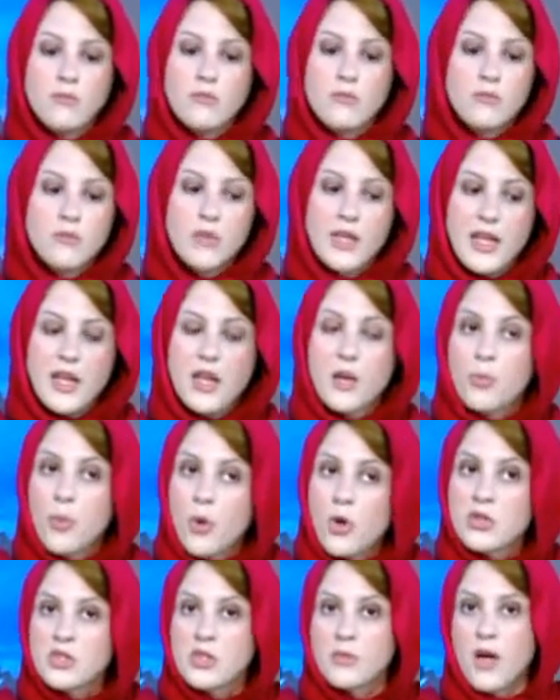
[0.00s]
getting
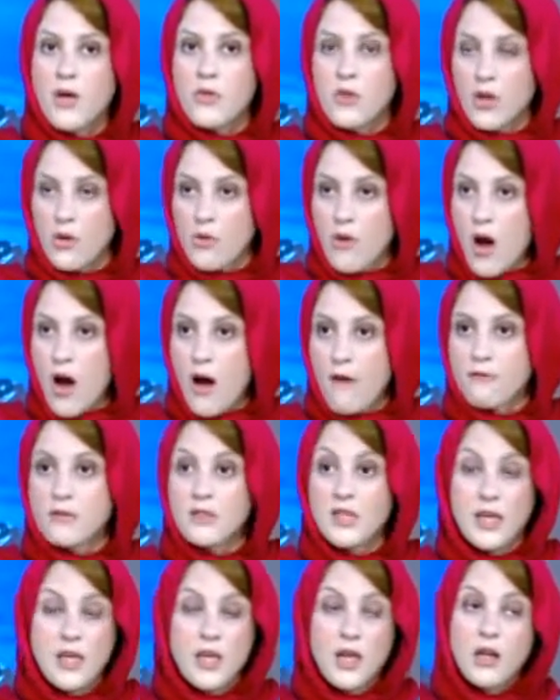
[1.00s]
books about the craft,
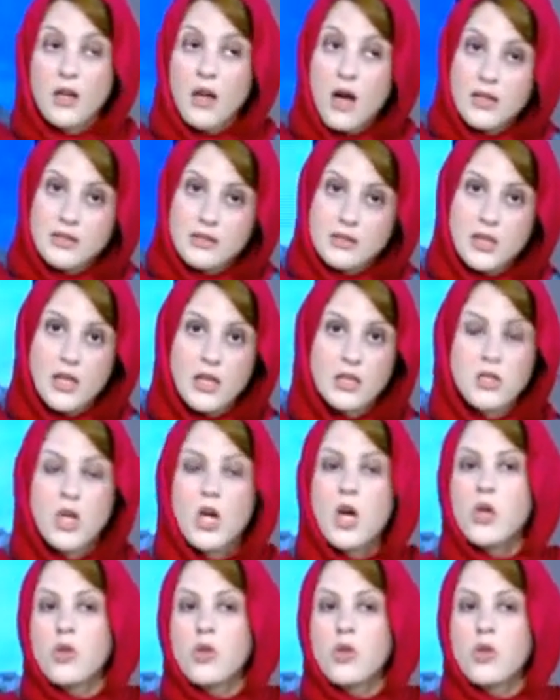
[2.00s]
taking classes,